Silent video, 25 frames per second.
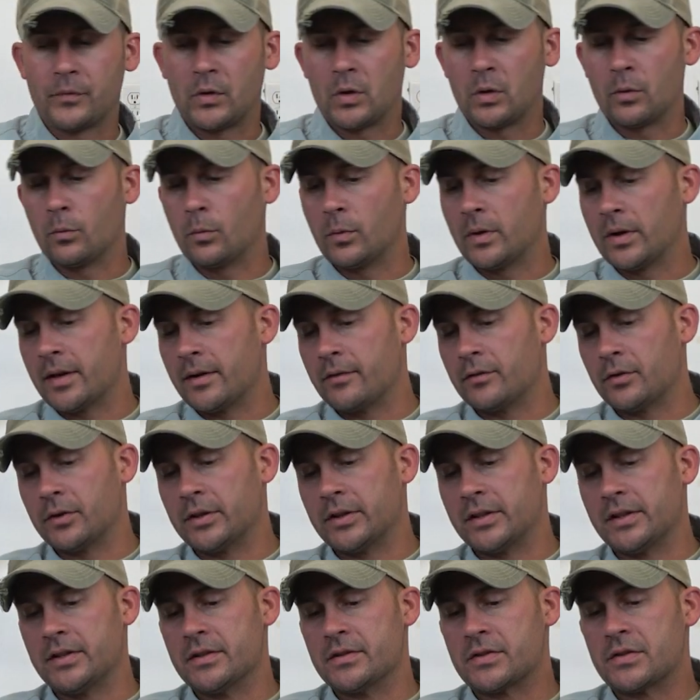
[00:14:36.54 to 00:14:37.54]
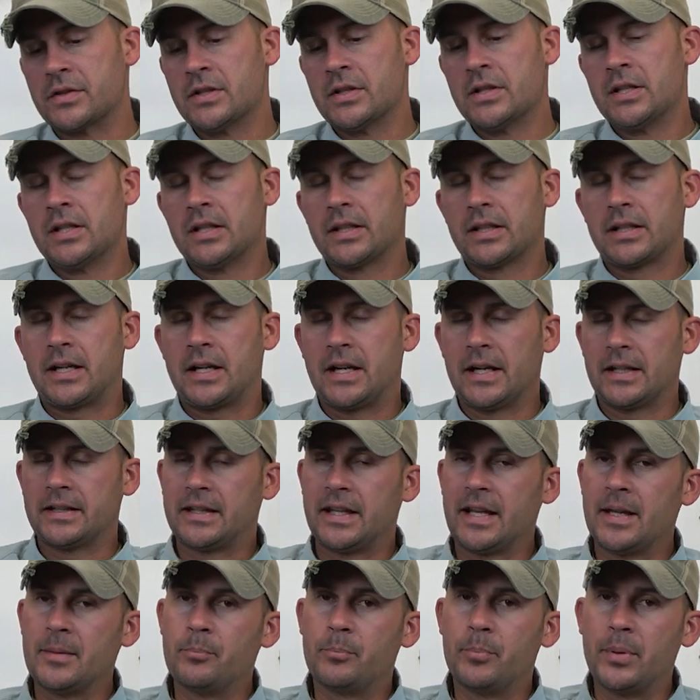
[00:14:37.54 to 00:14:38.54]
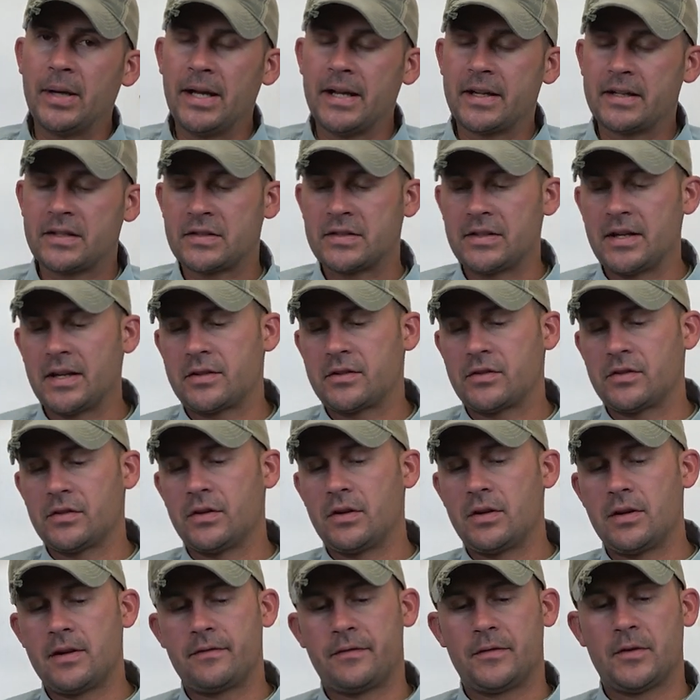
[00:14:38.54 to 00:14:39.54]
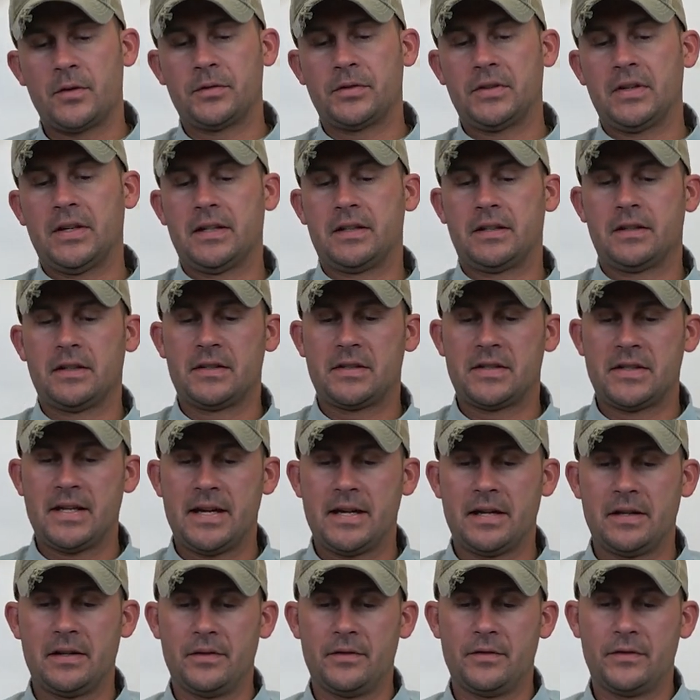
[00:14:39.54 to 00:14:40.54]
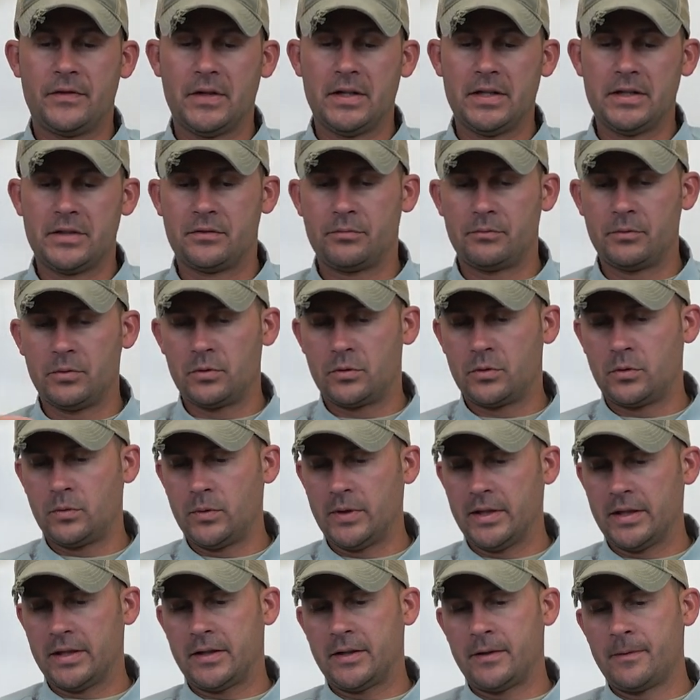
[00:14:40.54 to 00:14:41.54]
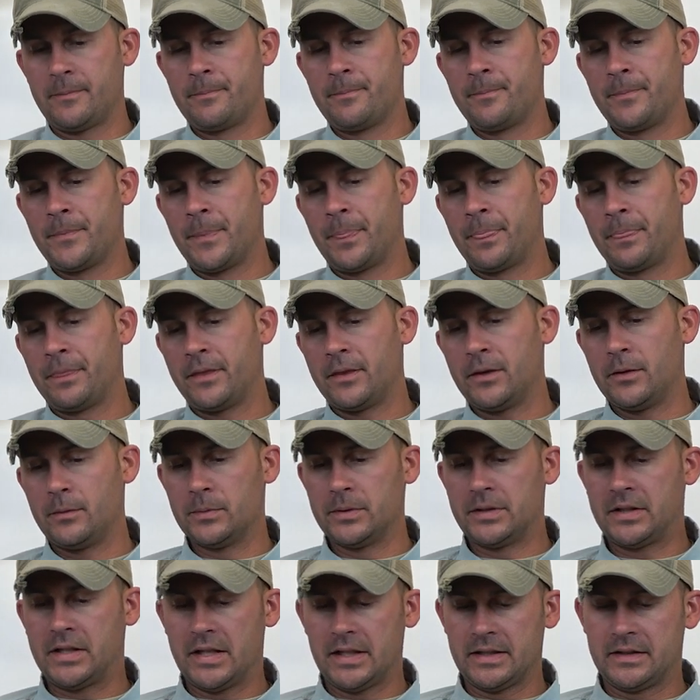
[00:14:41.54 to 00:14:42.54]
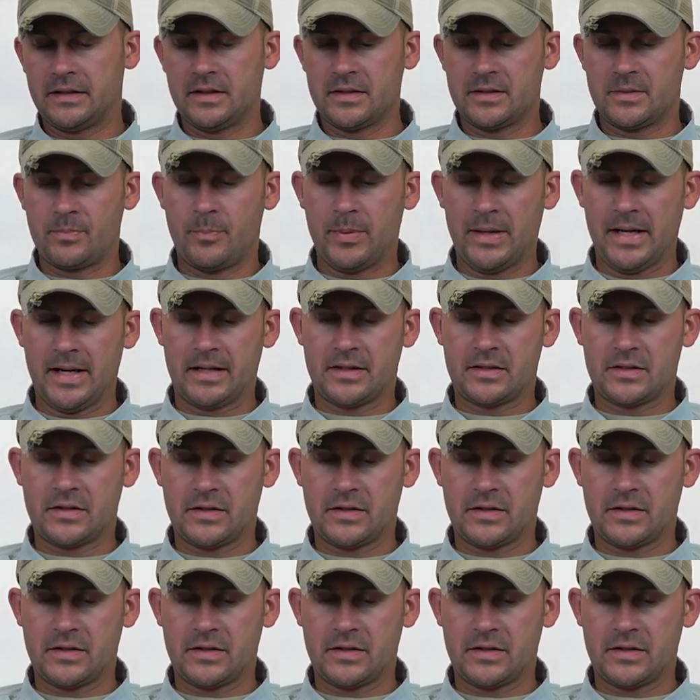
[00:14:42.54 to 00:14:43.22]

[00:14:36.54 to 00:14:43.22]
or whatever it is, cut that back section off. I'll take this out of the vise real quick. You would cut this back